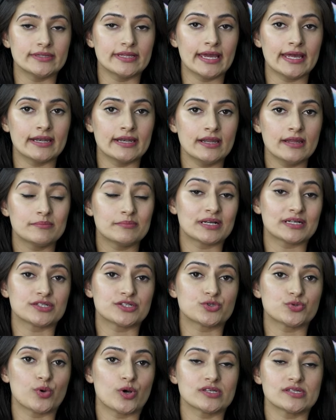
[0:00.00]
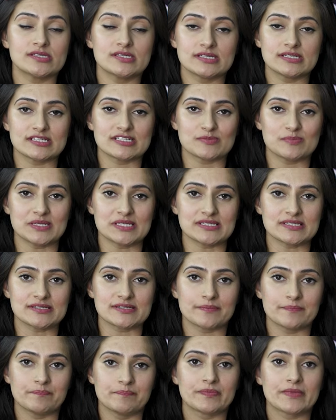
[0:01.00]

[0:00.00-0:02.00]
then, but it was dismissed.